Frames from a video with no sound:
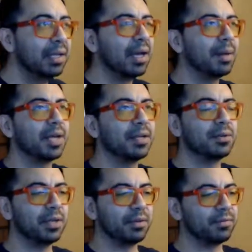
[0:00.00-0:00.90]
I'm not
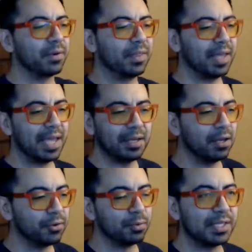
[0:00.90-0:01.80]
doing it for any
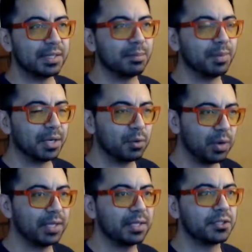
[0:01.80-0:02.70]
other reason but
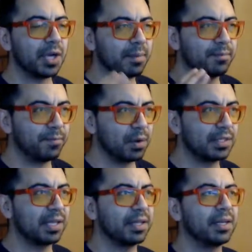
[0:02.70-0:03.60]
quitting the job,
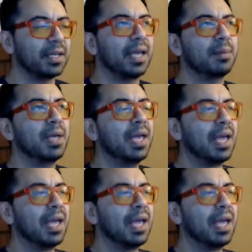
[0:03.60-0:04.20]
focusing on the game,